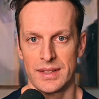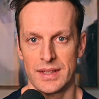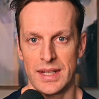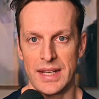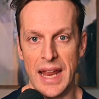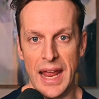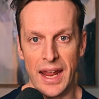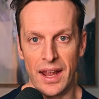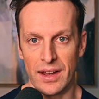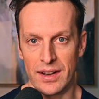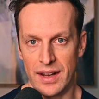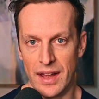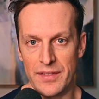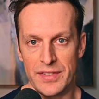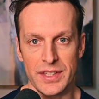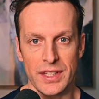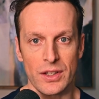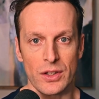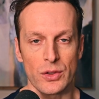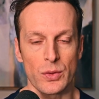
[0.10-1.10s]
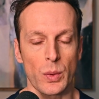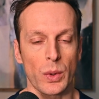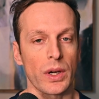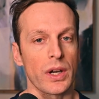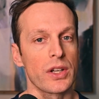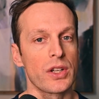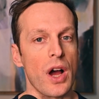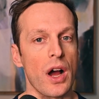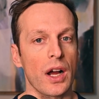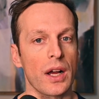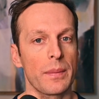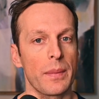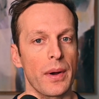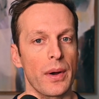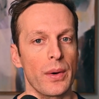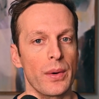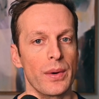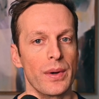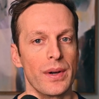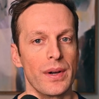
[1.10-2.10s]
Today on Knife Skills, we're going to talk
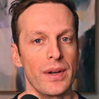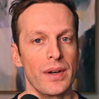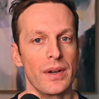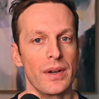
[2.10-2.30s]
about